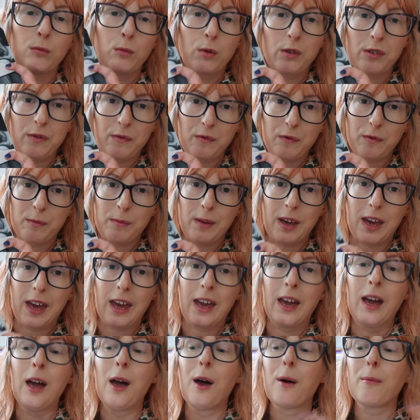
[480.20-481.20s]
wasn't for
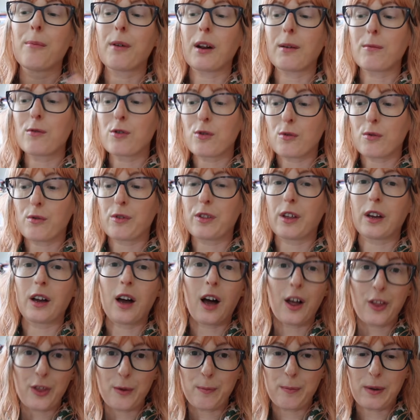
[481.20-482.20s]
me, but I'm sure
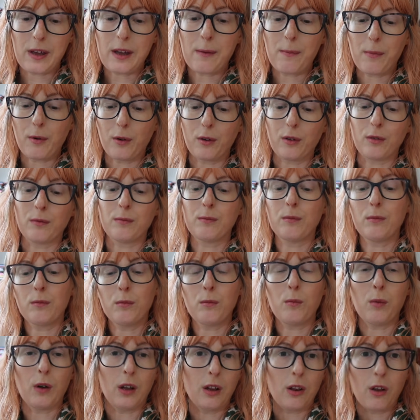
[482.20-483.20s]
that other people
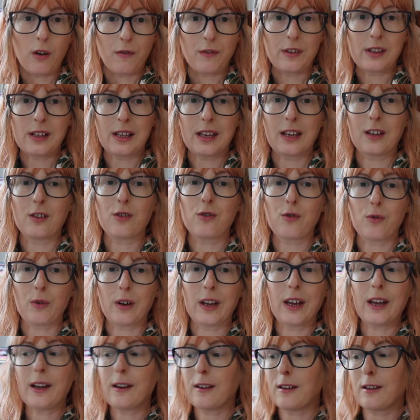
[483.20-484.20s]
will obviously
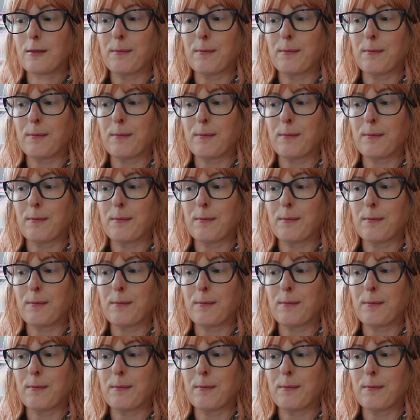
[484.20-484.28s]
enjoy it.